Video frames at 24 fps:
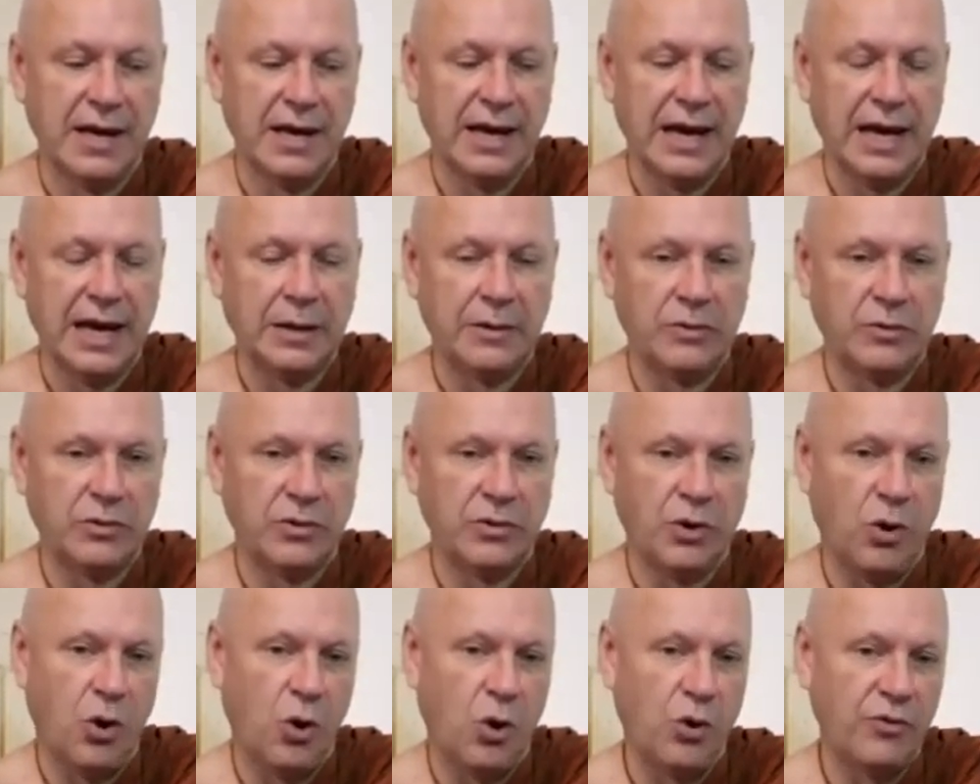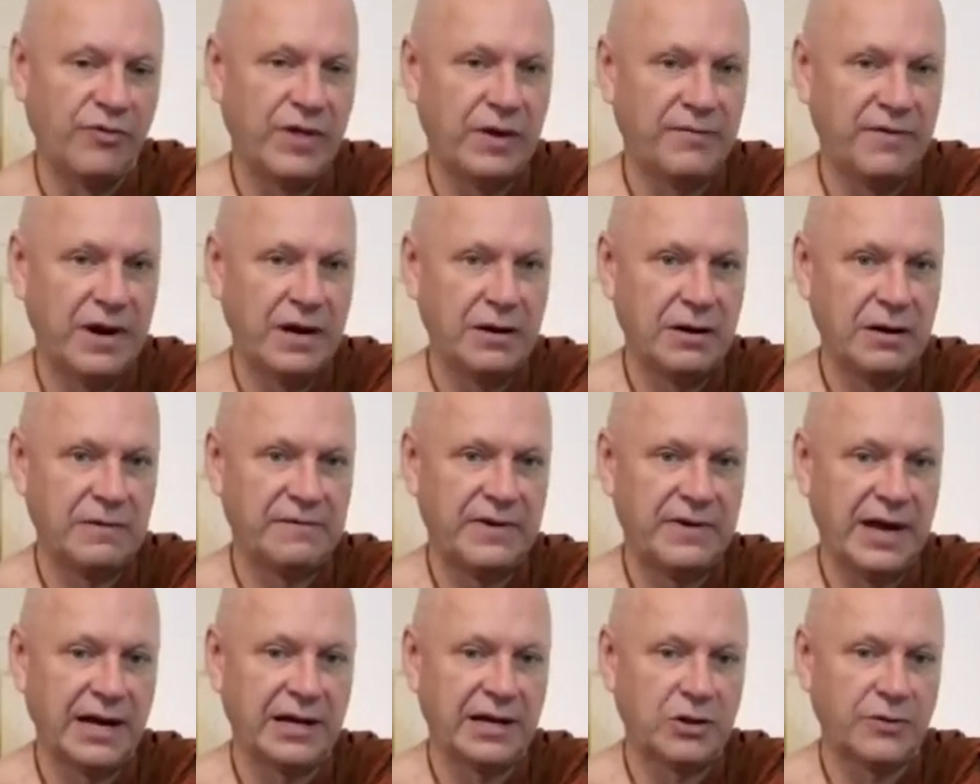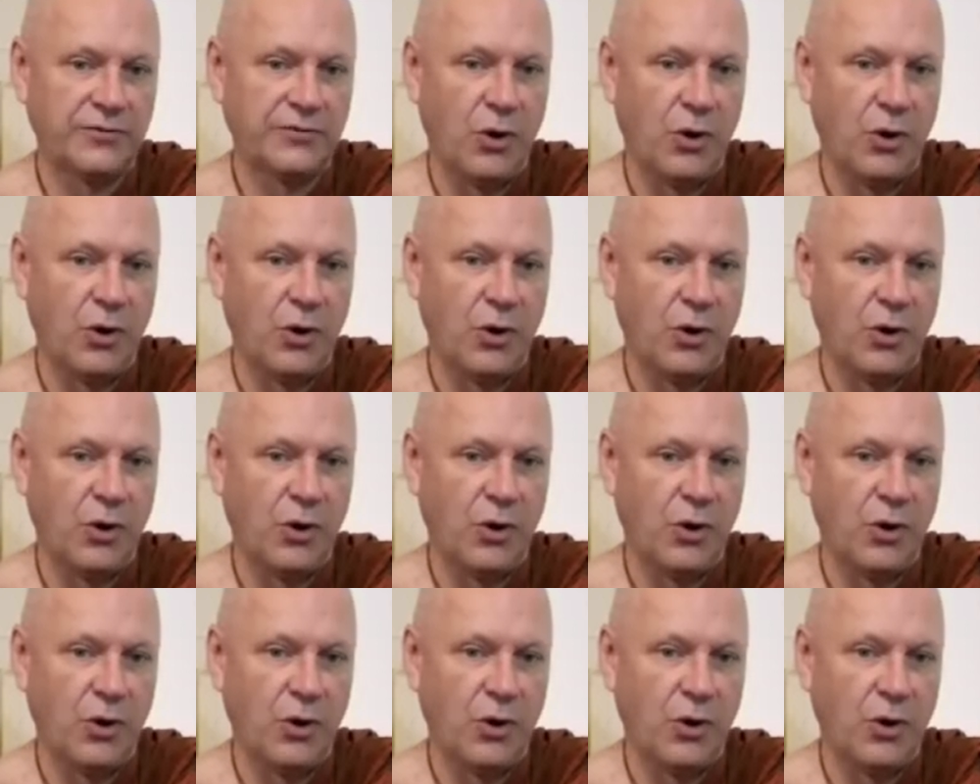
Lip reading: And the very fact of